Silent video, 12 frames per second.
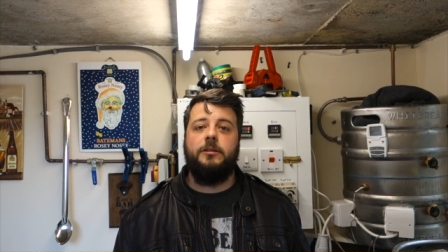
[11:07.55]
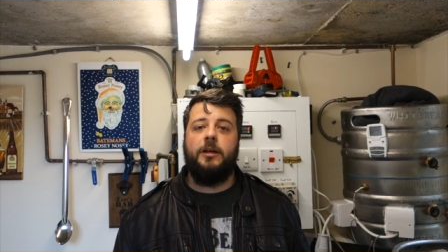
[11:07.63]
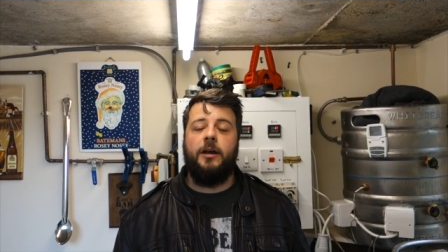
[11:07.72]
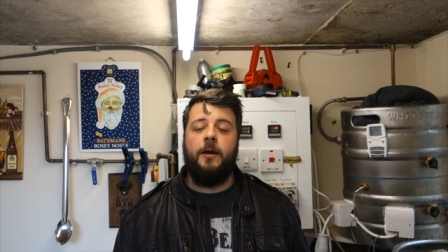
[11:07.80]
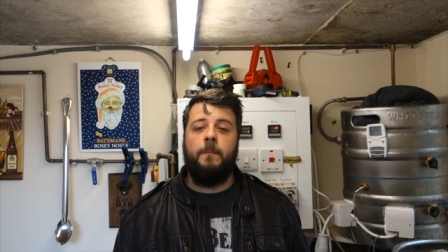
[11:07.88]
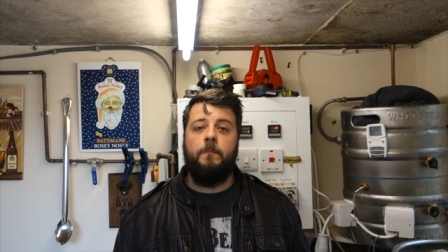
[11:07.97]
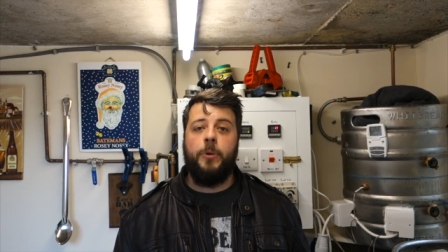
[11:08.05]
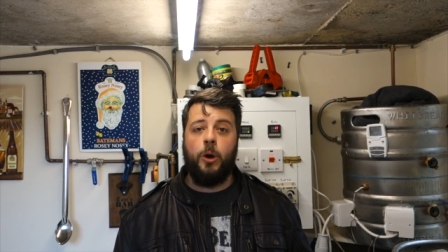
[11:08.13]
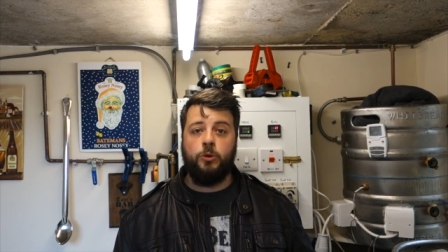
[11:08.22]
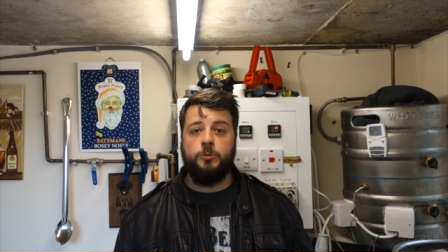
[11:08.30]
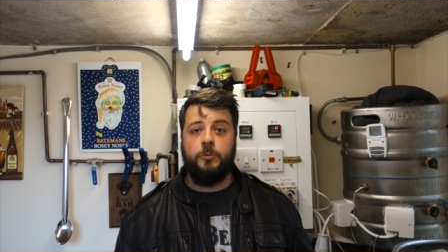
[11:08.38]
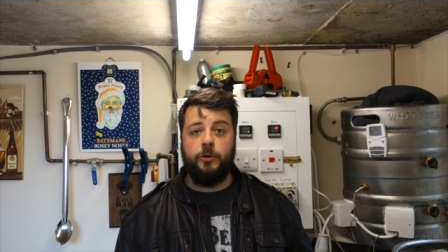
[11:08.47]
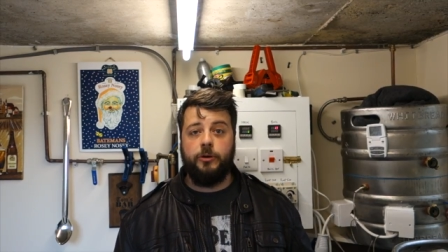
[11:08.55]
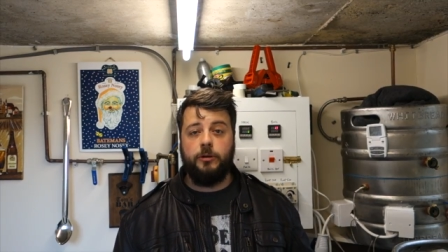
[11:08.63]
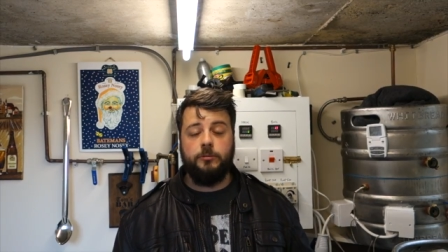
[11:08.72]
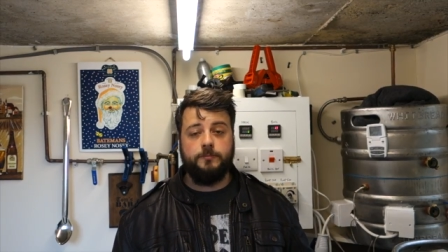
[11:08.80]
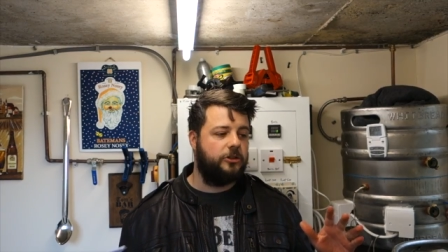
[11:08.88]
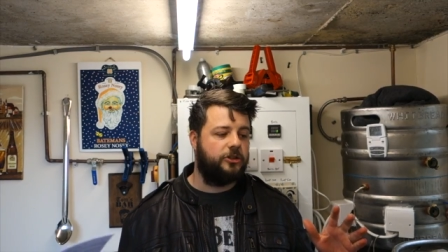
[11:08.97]
um, post-boil
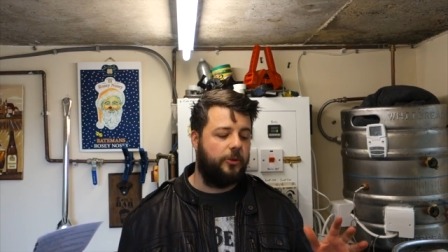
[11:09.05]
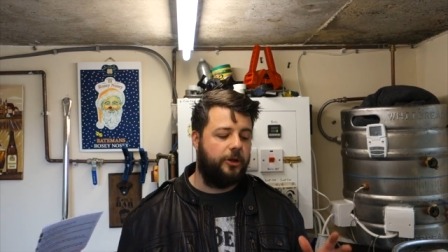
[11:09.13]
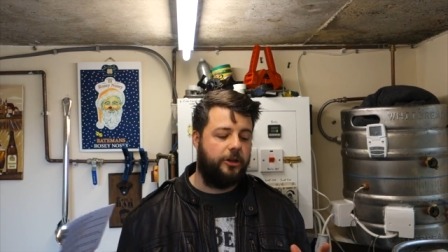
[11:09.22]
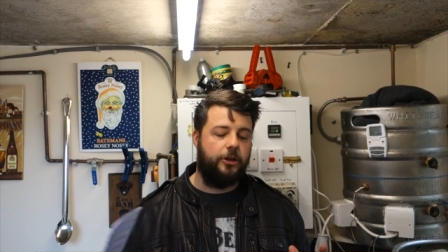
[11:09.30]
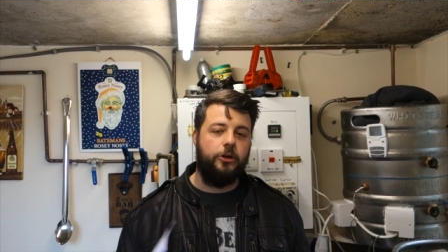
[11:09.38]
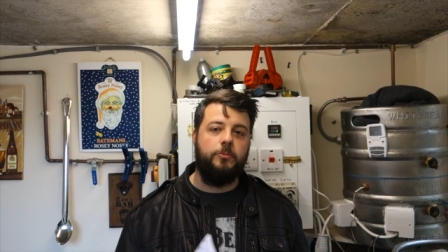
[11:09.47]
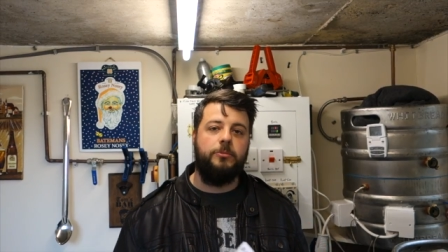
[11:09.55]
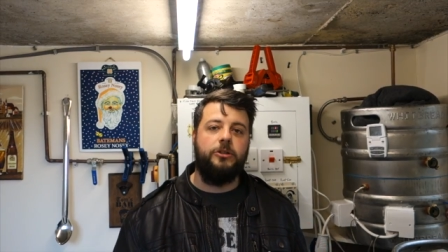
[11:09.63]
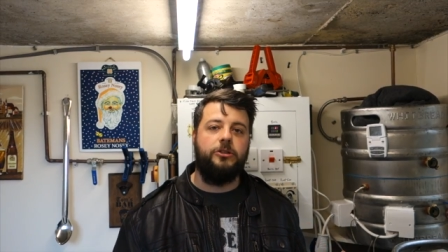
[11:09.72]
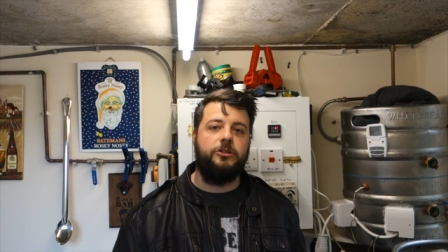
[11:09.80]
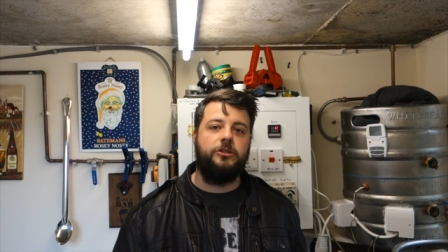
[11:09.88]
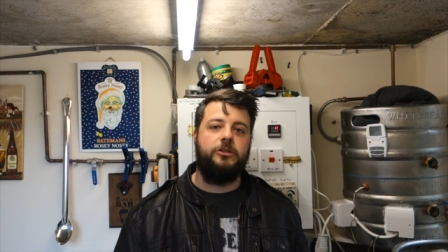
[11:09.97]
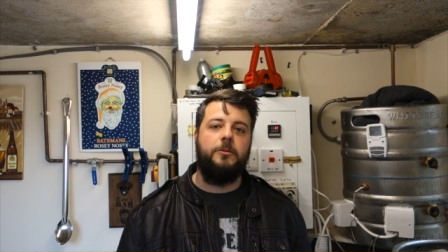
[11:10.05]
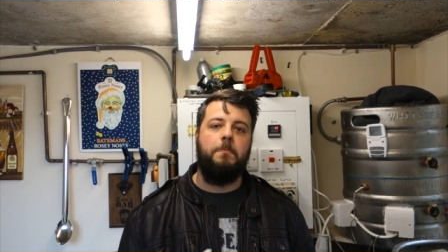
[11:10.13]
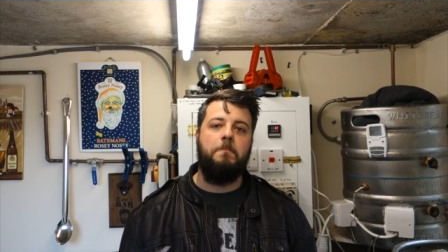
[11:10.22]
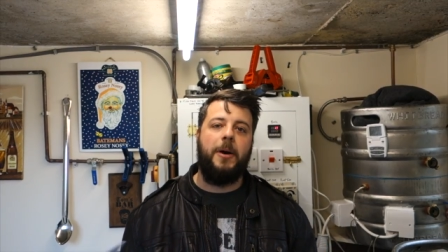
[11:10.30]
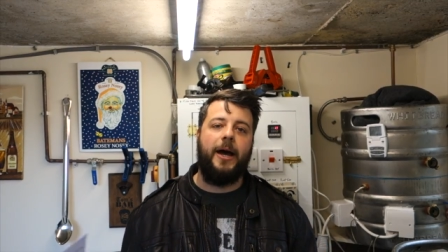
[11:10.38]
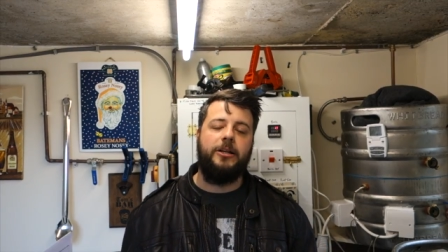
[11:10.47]
so that the numbers
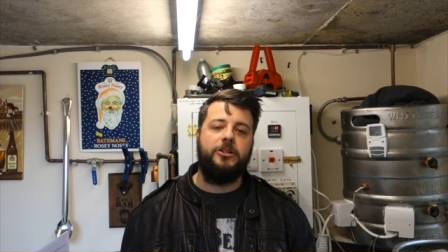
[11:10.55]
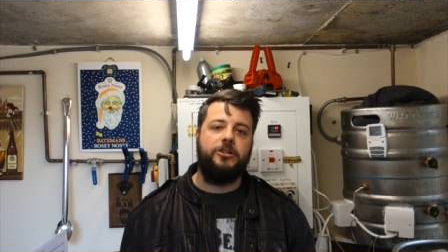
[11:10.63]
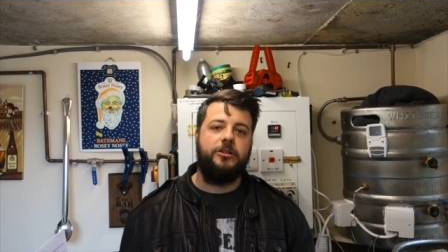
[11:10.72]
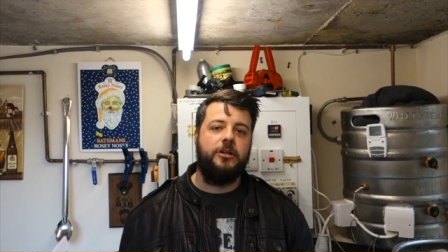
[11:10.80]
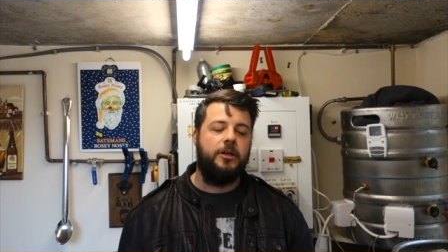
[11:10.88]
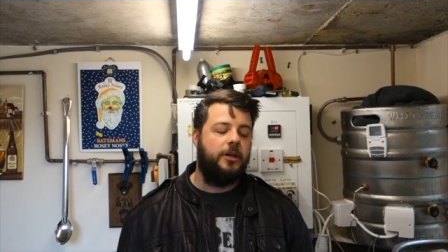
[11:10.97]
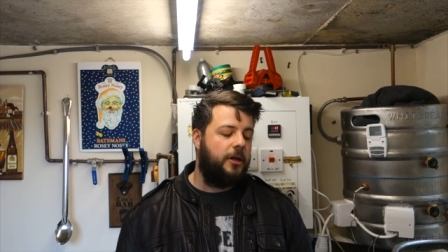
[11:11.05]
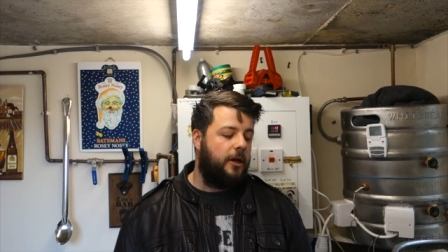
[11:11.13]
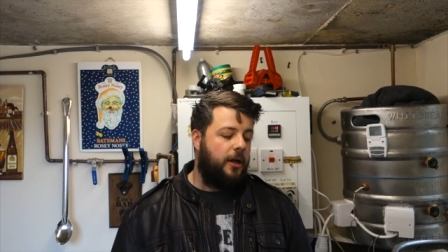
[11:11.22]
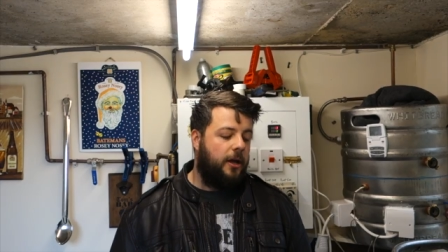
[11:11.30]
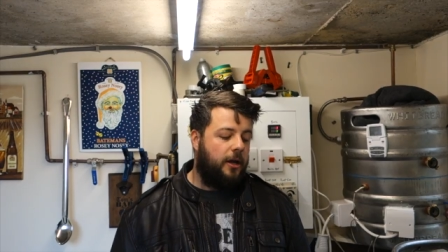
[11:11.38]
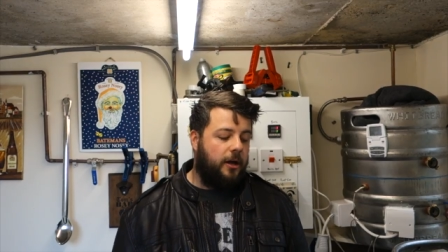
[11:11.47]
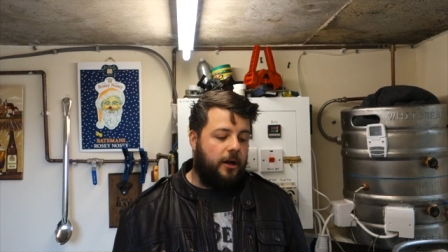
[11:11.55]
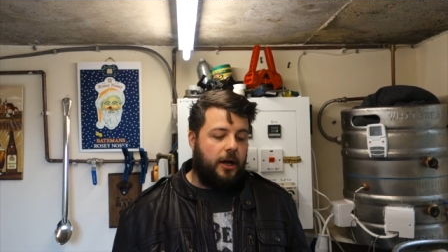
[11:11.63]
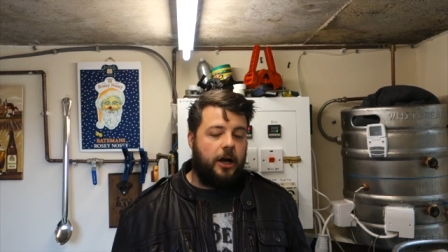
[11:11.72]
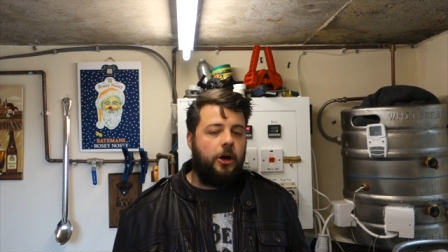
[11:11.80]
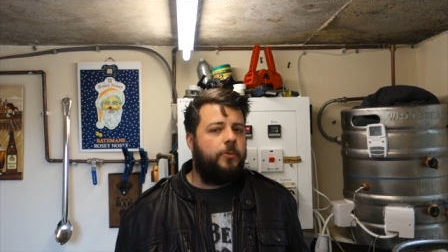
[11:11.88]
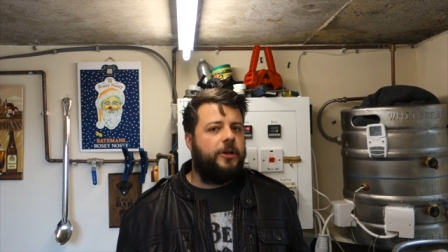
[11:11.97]
match.
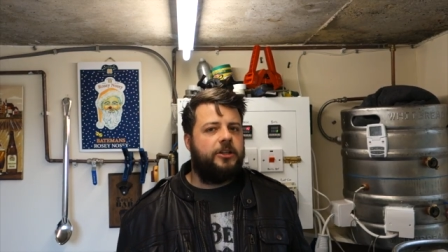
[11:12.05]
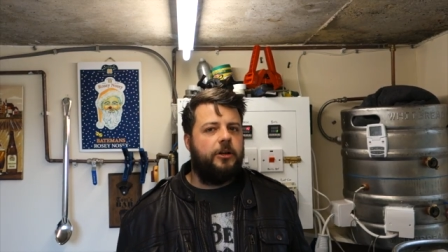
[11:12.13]
I hope that's